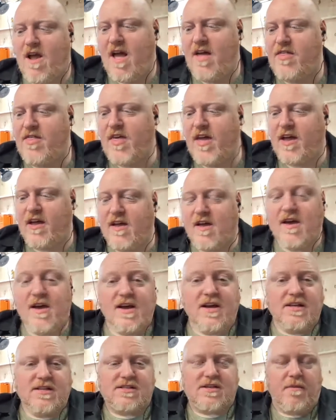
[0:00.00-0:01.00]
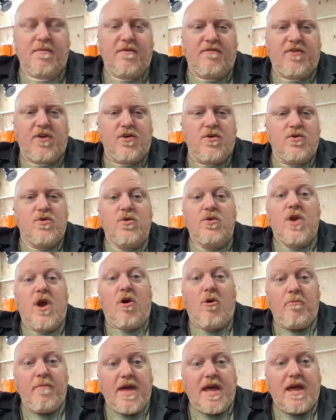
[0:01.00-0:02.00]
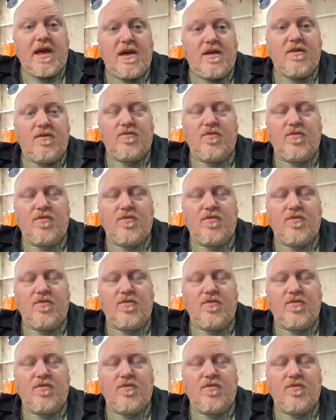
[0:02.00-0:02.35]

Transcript: I think some of you who know me